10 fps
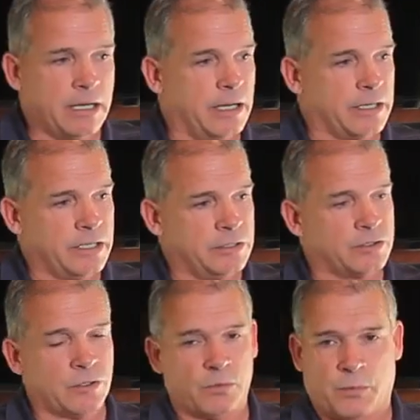Again,
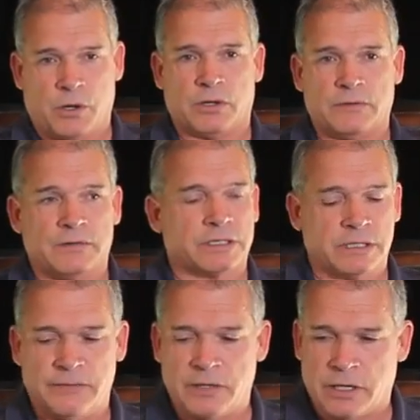so part of this
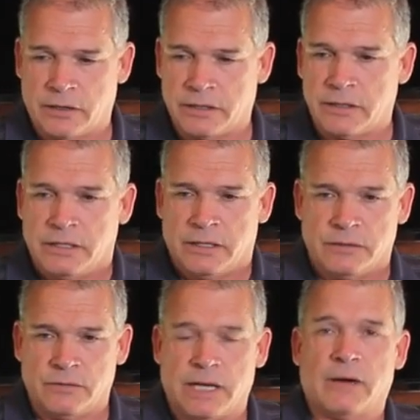living area,
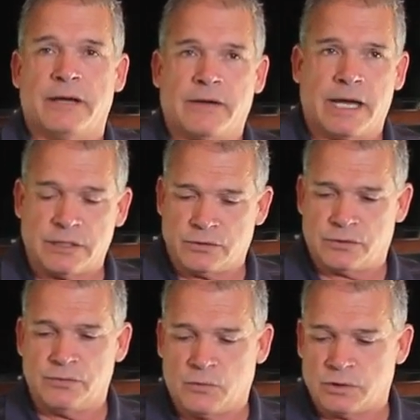you now have added
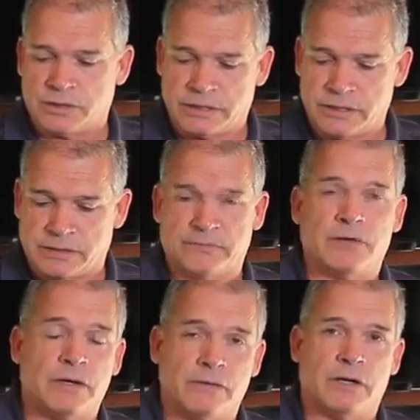2 more seats,
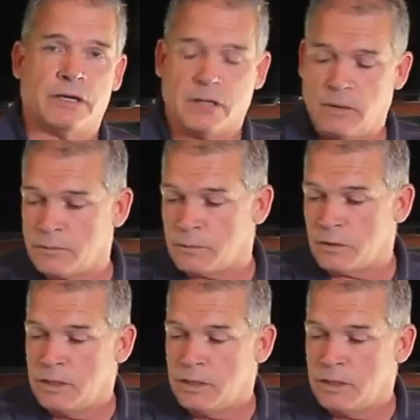very, very comfortable.